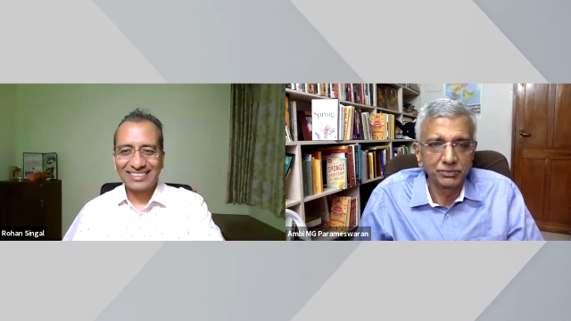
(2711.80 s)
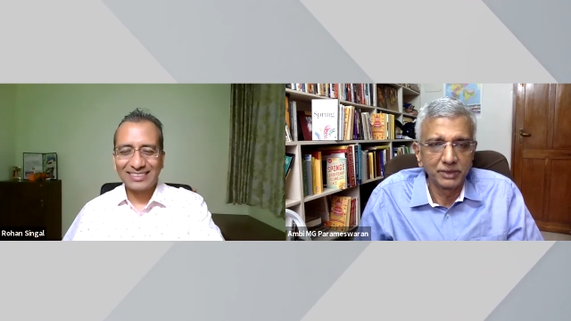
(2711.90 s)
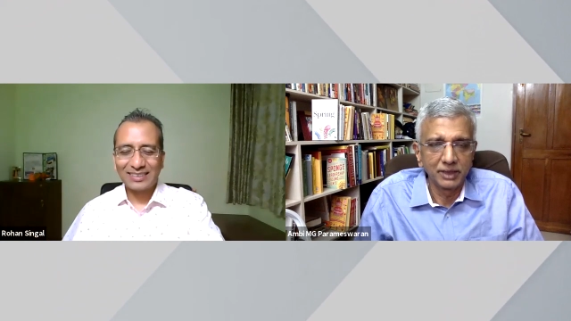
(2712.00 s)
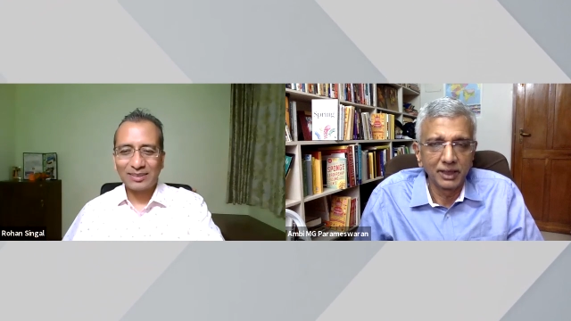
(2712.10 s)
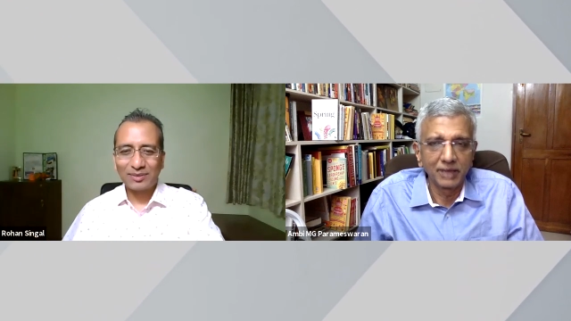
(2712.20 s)

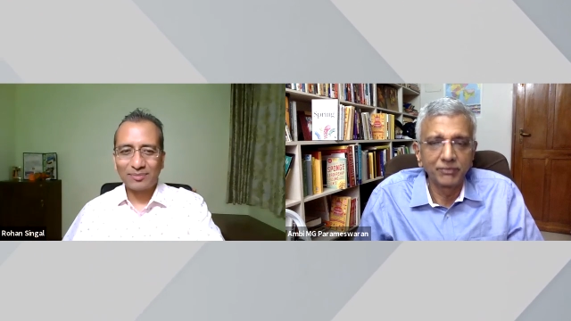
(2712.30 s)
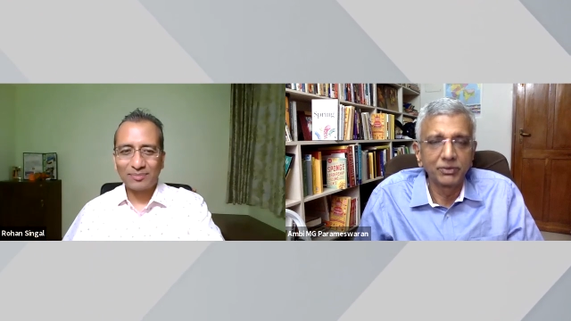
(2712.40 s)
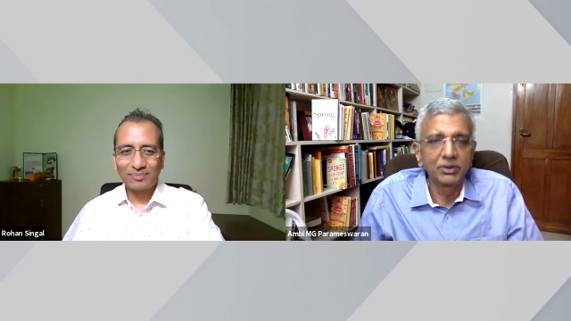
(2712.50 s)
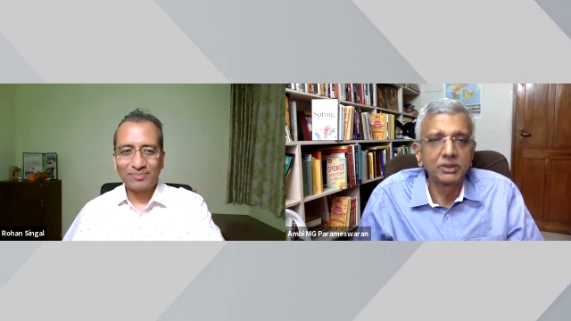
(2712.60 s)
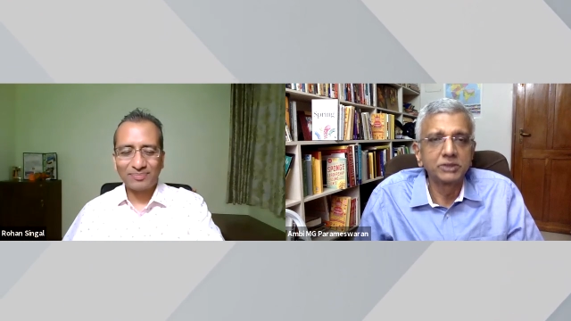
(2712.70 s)

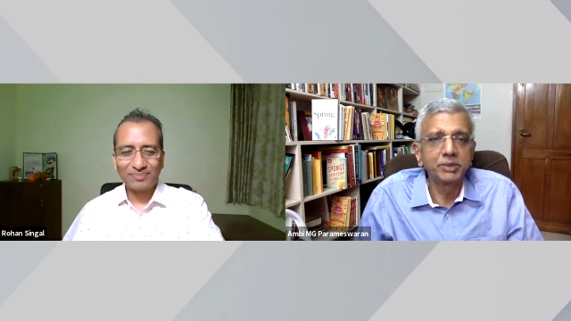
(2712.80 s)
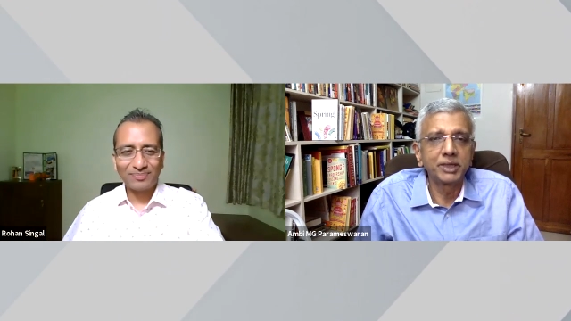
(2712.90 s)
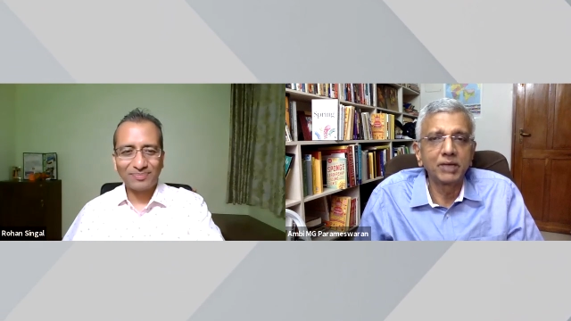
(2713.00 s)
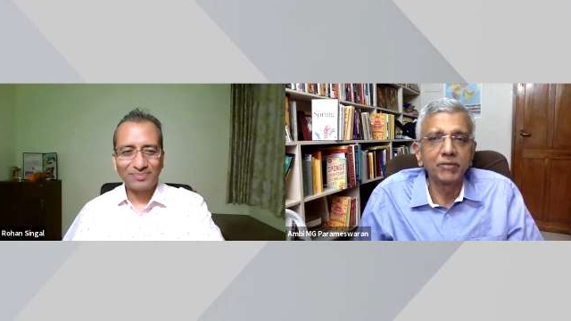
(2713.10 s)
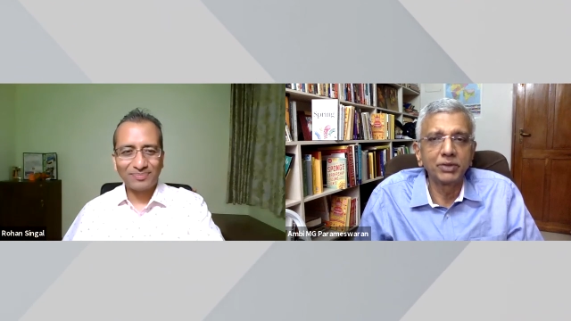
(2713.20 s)
Speaker 1: delightful
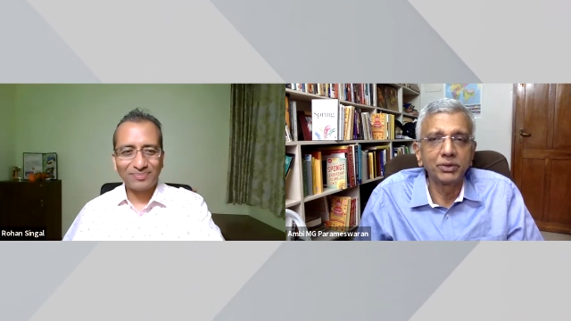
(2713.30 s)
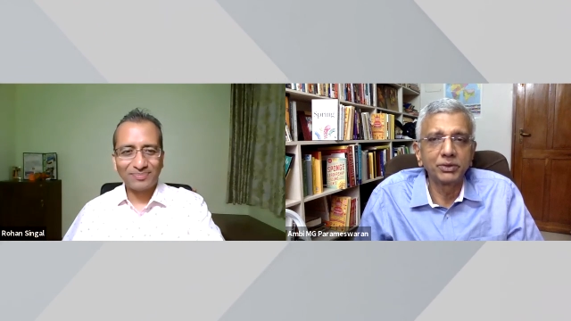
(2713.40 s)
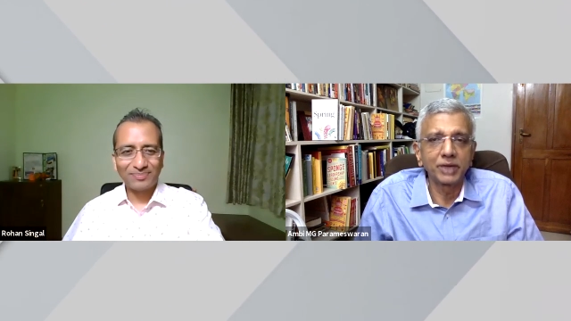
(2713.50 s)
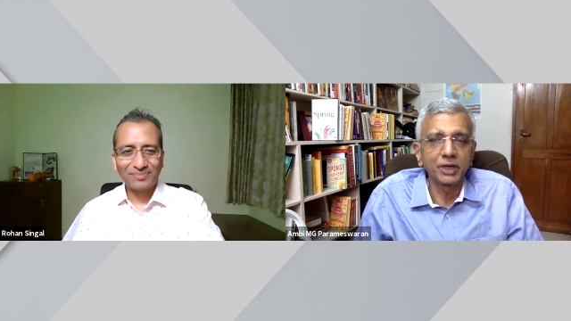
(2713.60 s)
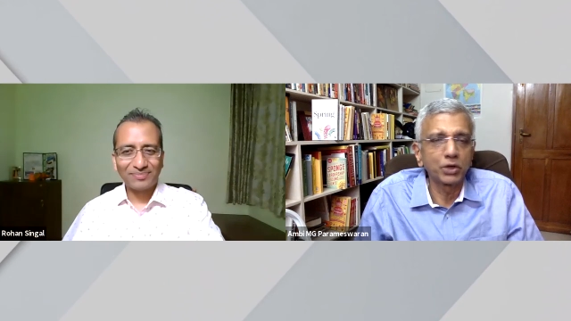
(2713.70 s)
speaking with
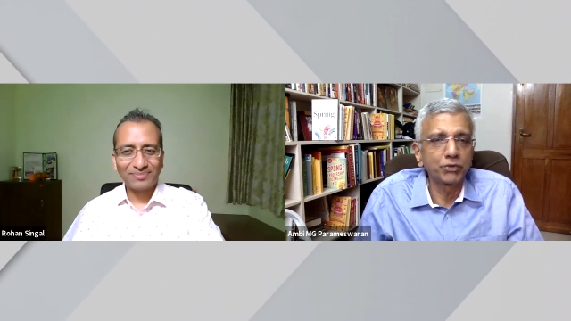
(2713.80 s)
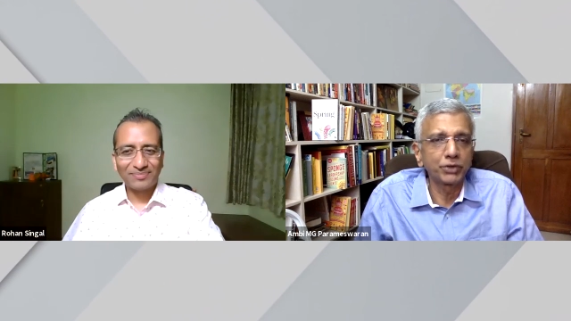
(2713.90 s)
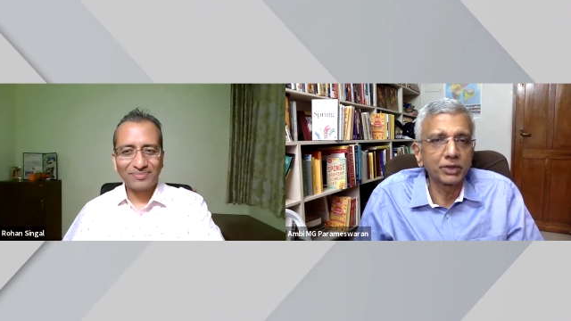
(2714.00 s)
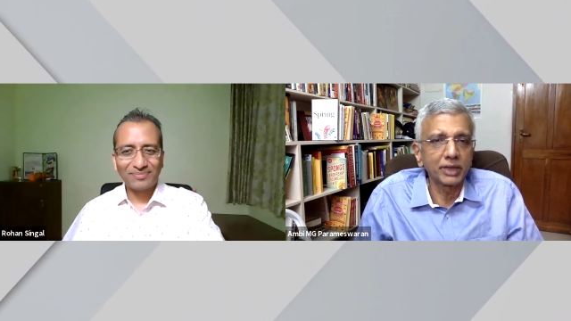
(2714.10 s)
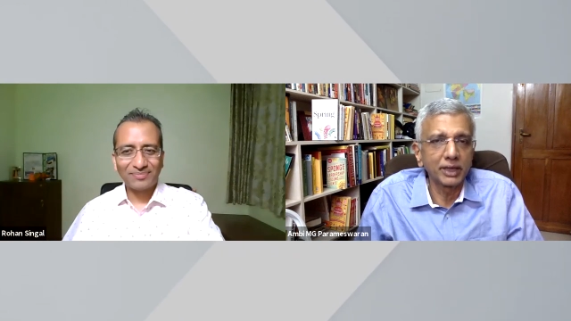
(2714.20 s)
you. Thank you
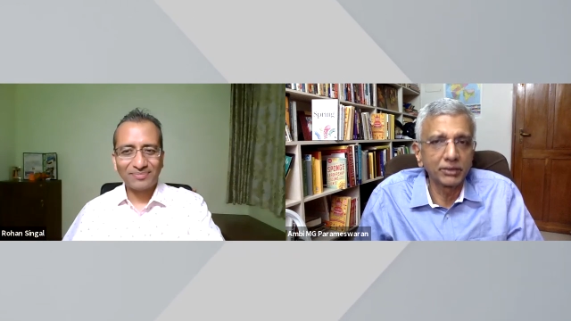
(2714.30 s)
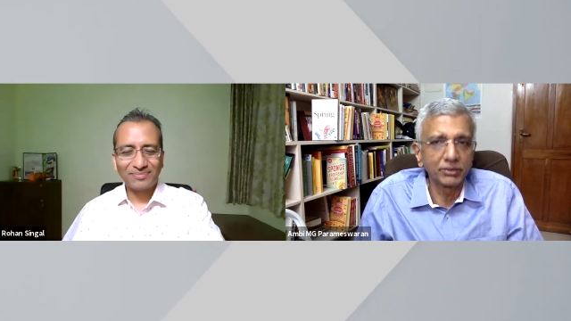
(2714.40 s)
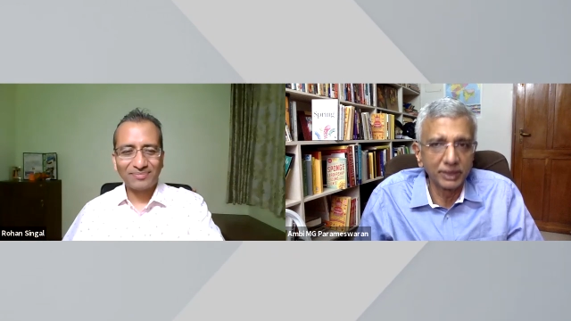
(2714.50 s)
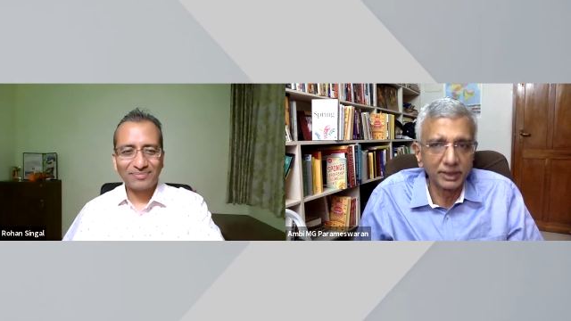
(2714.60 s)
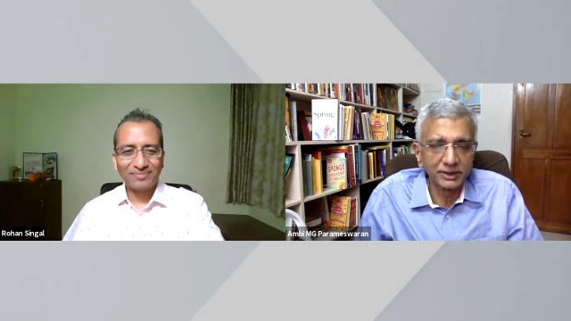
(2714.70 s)
for your
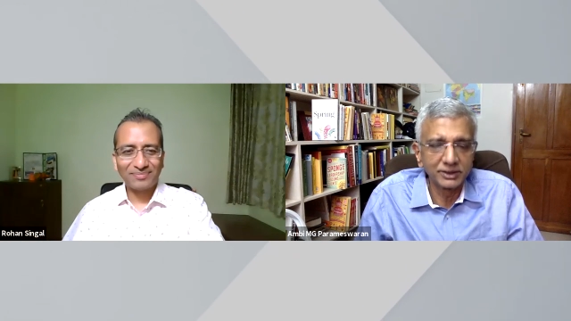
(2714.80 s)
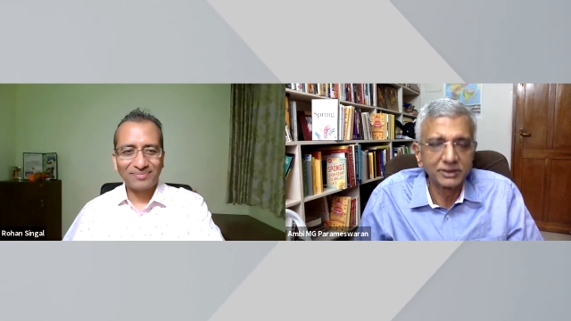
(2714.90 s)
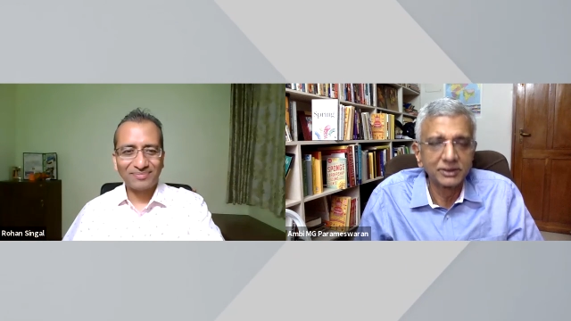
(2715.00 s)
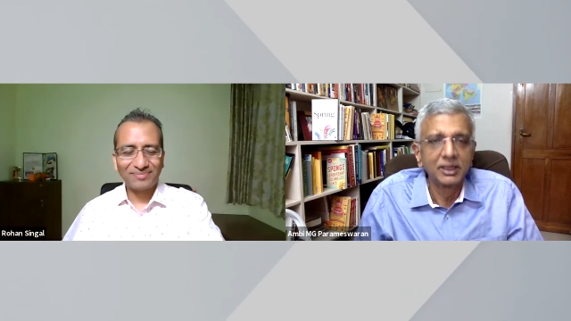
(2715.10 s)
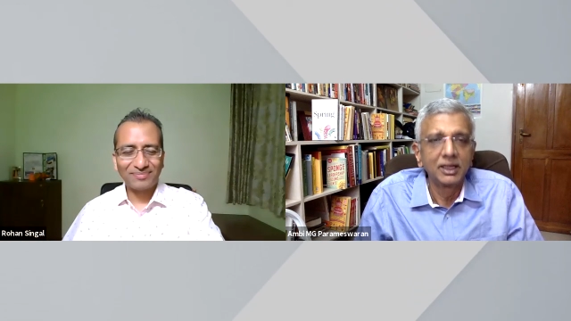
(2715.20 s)
kind
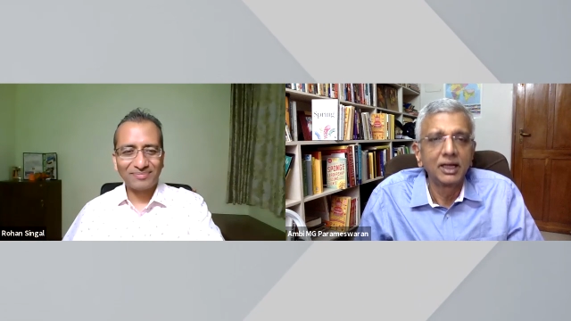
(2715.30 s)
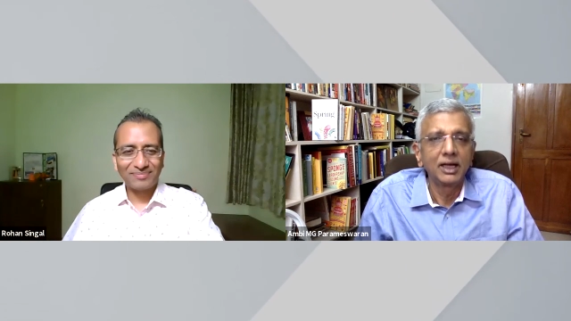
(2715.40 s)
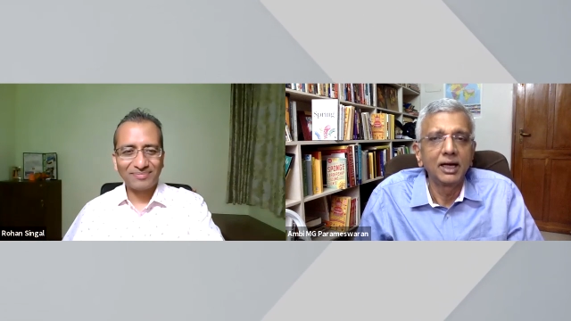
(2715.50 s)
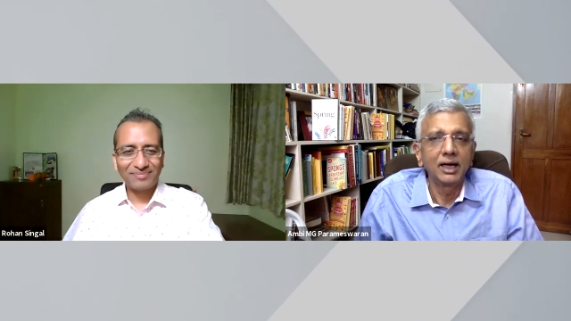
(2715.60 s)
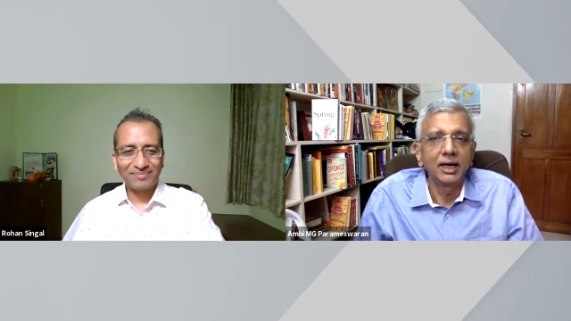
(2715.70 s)
words
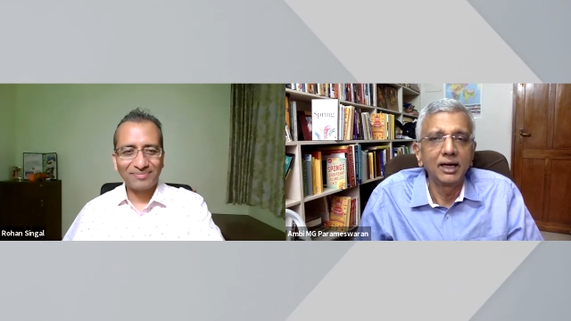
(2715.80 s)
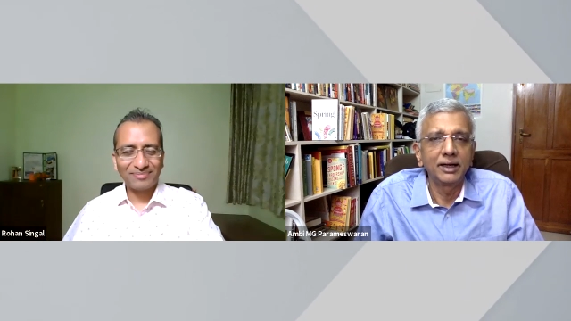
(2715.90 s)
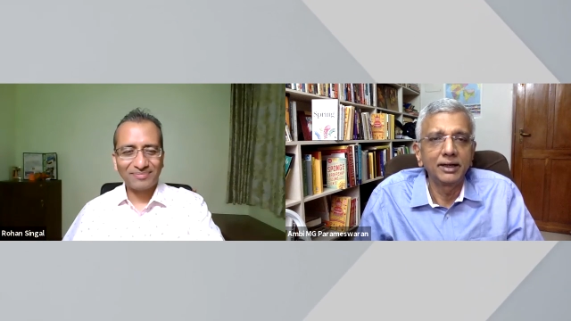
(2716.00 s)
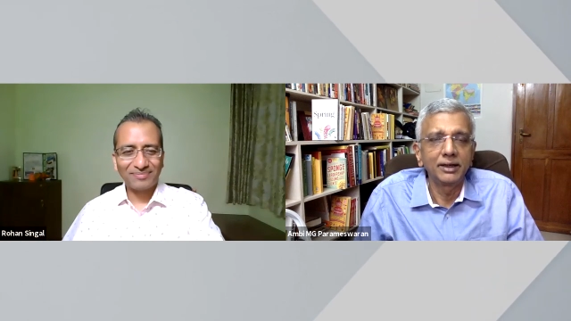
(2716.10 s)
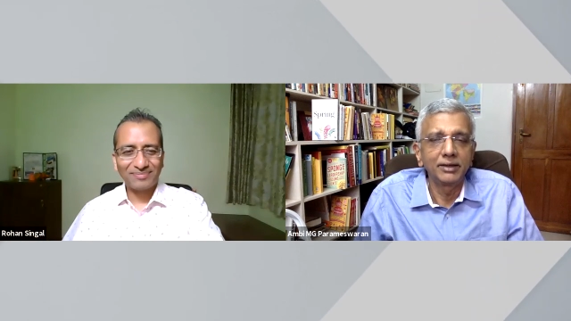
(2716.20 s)

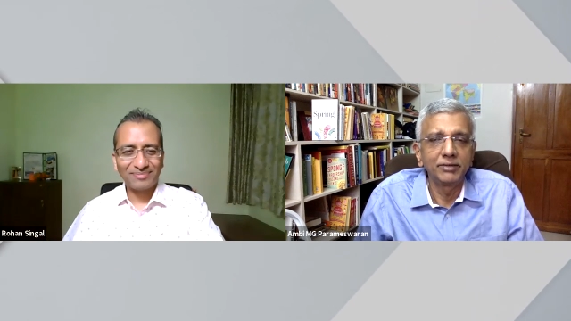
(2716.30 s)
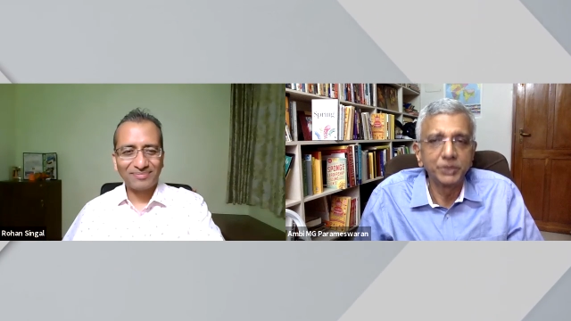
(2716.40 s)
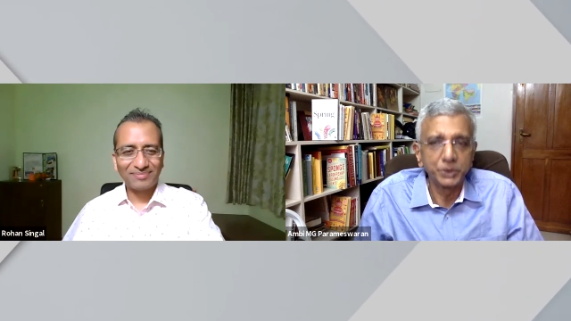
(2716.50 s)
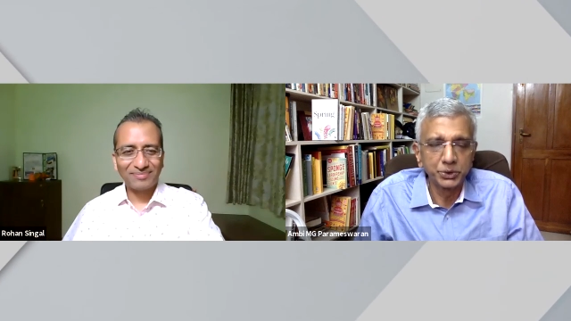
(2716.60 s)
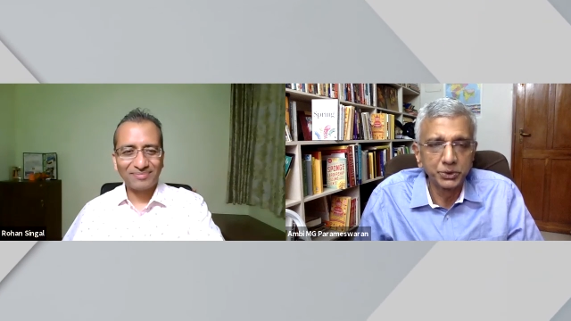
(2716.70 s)
and uh,
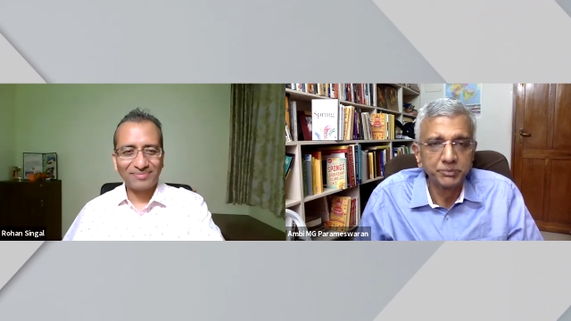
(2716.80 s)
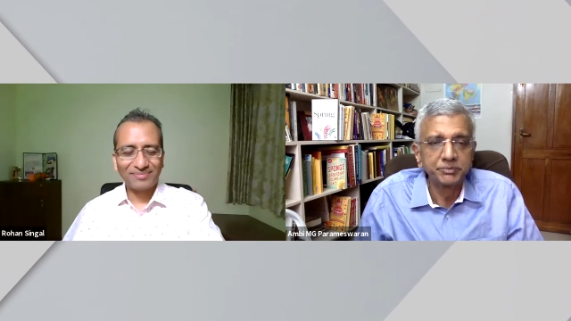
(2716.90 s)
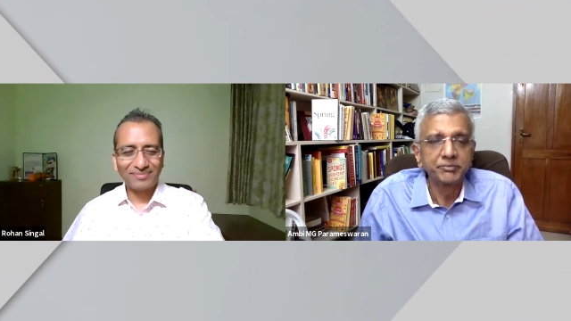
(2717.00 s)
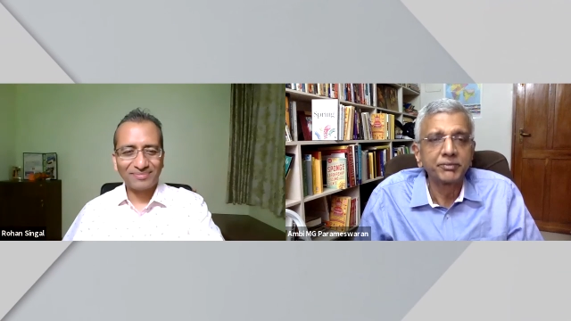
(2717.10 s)
wish you